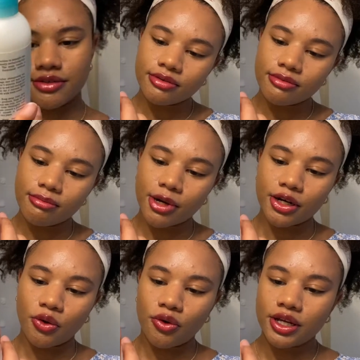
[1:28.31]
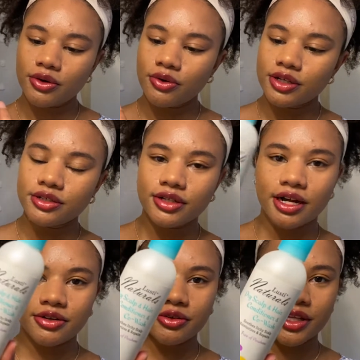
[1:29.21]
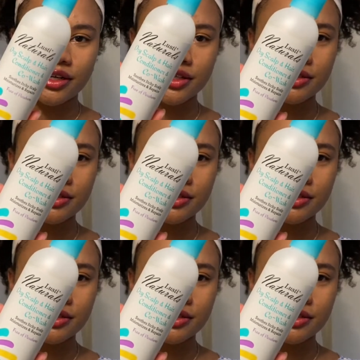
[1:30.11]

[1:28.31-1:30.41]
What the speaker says: Manoi oil? I don't know what that is,